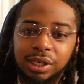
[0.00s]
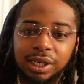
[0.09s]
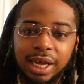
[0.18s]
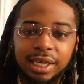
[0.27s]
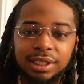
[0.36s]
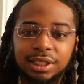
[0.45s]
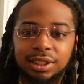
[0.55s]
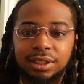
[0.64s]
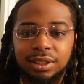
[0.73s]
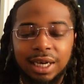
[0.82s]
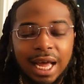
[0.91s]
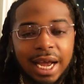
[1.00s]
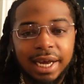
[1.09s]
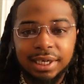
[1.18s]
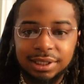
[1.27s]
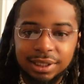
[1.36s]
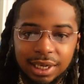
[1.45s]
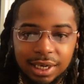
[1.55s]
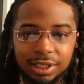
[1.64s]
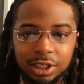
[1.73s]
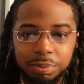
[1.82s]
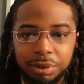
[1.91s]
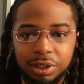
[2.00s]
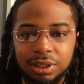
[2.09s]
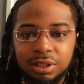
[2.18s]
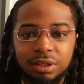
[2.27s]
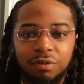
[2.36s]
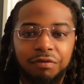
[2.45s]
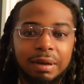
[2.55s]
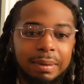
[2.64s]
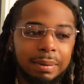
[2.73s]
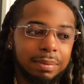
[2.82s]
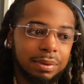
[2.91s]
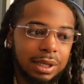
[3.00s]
Like just lying and saying that this person is your family member,